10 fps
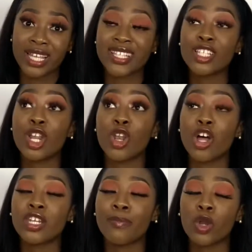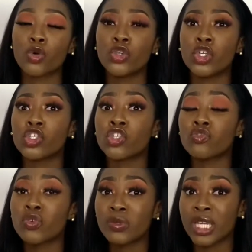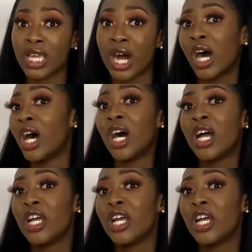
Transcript: It says a lot about who you truly are,